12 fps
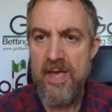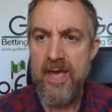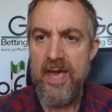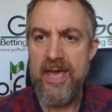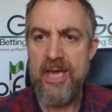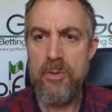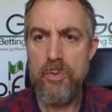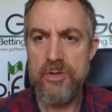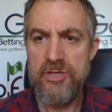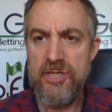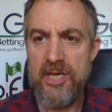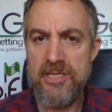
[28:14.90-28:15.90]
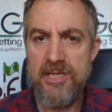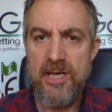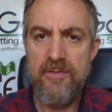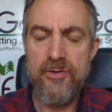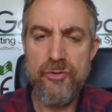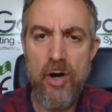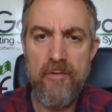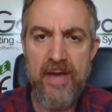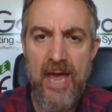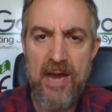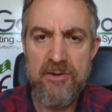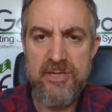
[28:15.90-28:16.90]
He was sixteenth for driving
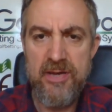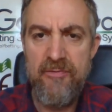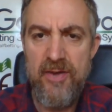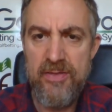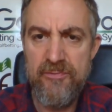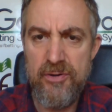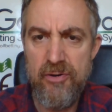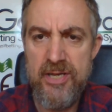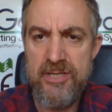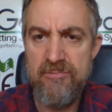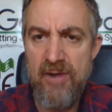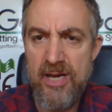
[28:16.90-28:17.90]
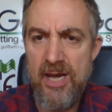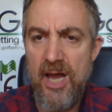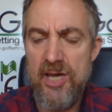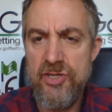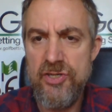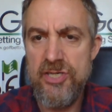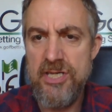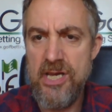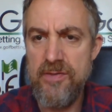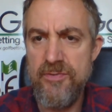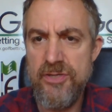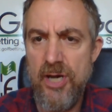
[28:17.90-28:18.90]
accuracy, fifth for greens in regulation, sixth
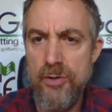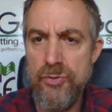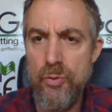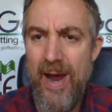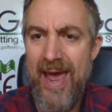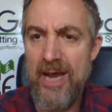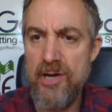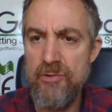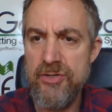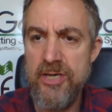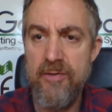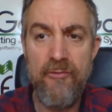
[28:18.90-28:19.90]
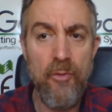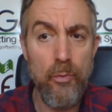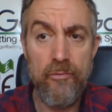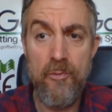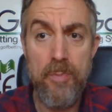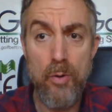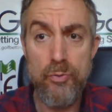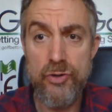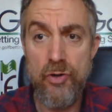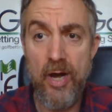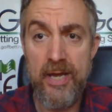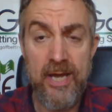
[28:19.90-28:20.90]
for total accuracy, and fourth for ball
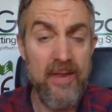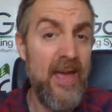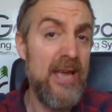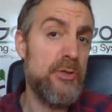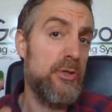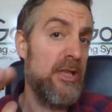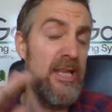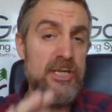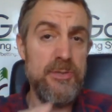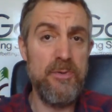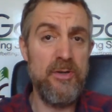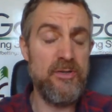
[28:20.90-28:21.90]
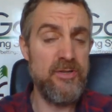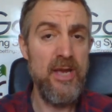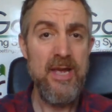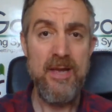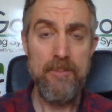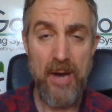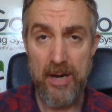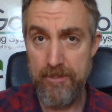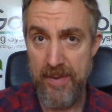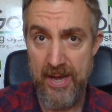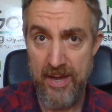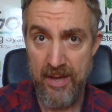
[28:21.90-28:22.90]
striking. And that's Leishman's
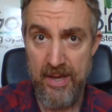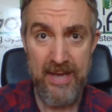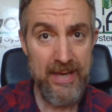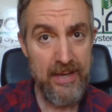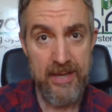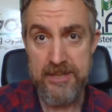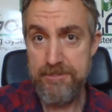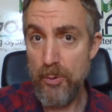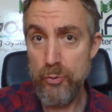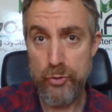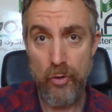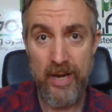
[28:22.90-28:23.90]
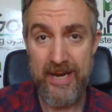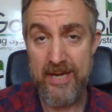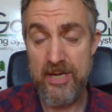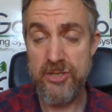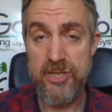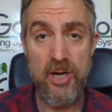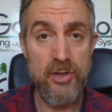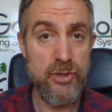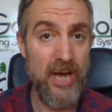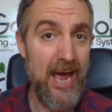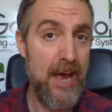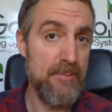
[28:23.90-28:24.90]
bugbear. His ball striking had turned
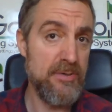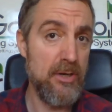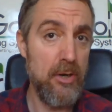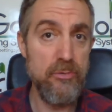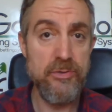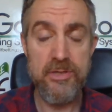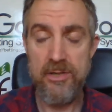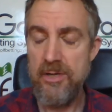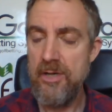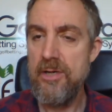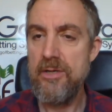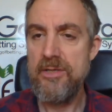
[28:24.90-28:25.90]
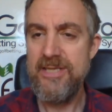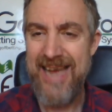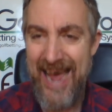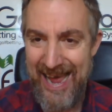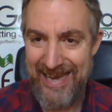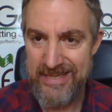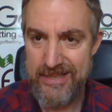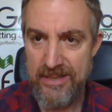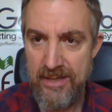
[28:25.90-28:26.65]
to absolute tat.